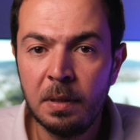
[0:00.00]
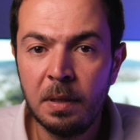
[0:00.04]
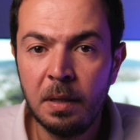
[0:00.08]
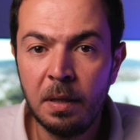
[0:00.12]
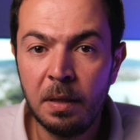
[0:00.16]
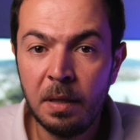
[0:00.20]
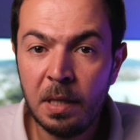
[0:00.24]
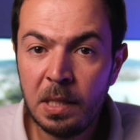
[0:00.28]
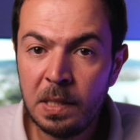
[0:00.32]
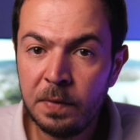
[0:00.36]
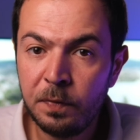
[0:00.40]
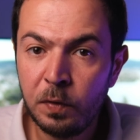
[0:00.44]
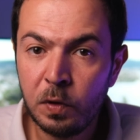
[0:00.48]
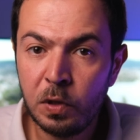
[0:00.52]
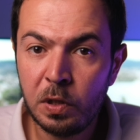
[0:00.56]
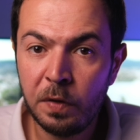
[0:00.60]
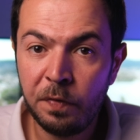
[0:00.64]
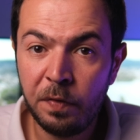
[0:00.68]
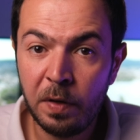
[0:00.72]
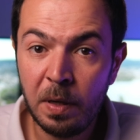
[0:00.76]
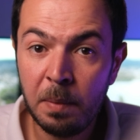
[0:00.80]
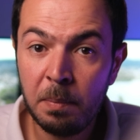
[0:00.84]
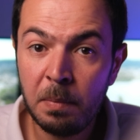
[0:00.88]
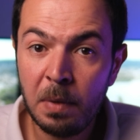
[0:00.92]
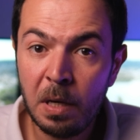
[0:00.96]
This
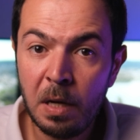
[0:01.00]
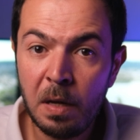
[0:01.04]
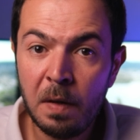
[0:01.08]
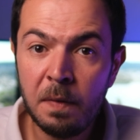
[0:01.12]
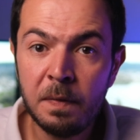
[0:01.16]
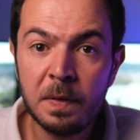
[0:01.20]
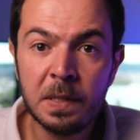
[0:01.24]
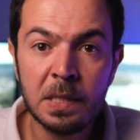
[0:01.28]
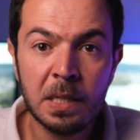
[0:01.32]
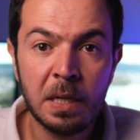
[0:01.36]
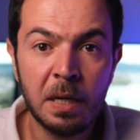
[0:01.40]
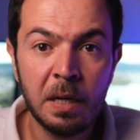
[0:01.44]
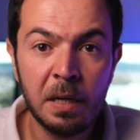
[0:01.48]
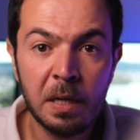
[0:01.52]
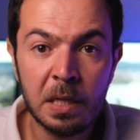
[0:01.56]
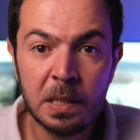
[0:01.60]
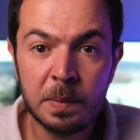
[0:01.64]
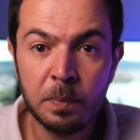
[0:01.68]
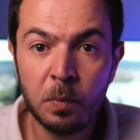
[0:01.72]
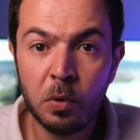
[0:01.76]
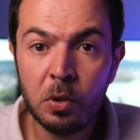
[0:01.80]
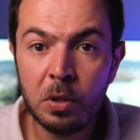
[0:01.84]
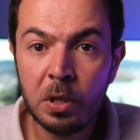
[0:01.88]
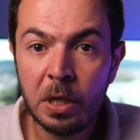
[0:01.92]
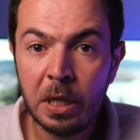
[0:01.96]
Fujifilm lives in a
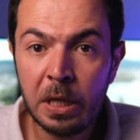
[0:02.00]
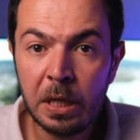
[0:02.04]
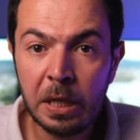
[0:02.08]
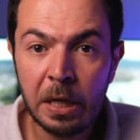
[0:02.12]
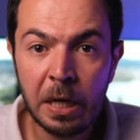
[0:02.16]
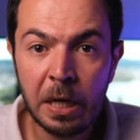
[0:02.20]
small rig